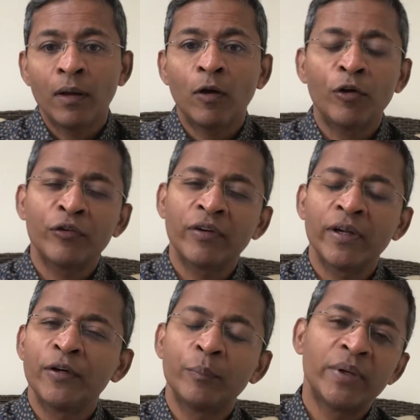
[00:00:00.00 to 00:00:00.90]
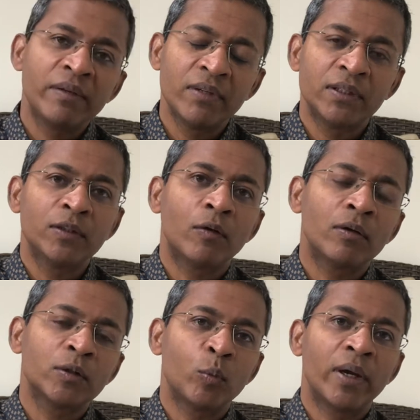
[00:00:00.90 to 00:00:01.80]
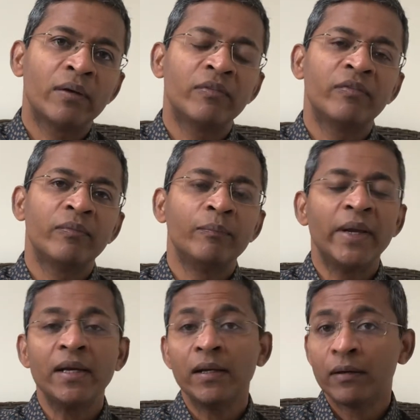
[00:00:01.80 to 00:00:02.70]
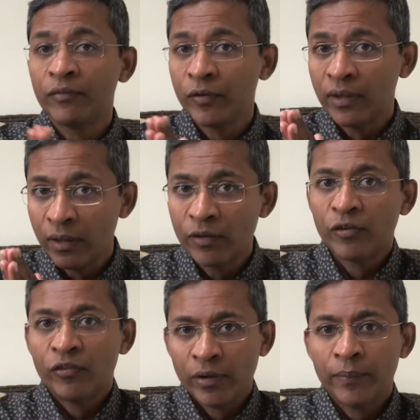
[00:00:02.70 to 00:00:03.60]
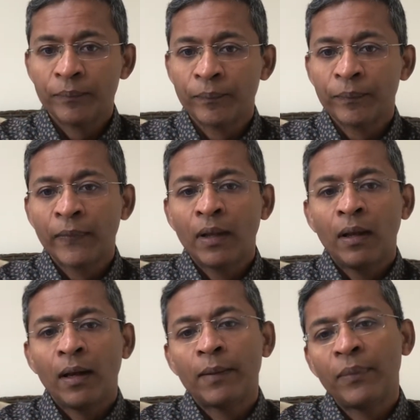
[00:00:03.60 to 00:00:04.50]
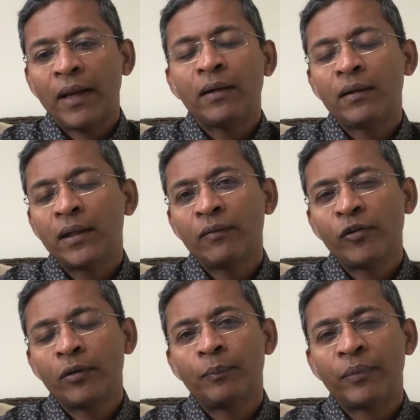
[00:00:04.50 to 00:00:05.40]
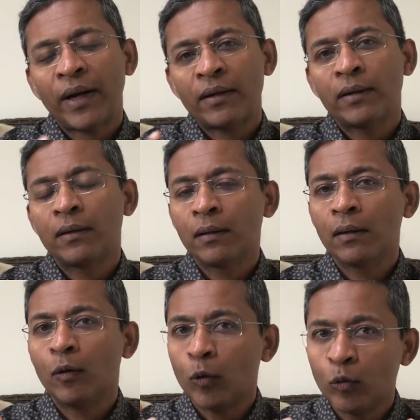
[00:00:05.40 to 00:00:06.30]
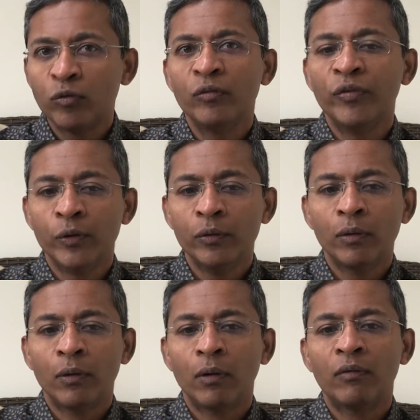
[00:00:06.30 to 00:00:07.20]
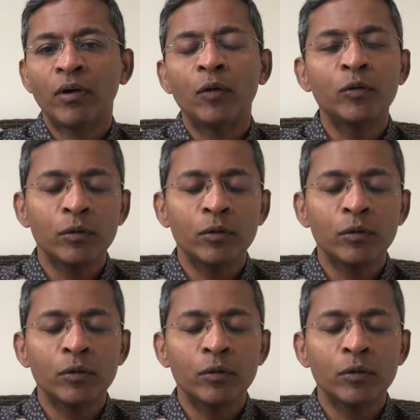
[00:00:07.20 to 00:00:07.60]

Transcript: Contrary to previous talks where I've mainly reviewed the literature, I plan to give you a practical overview of how to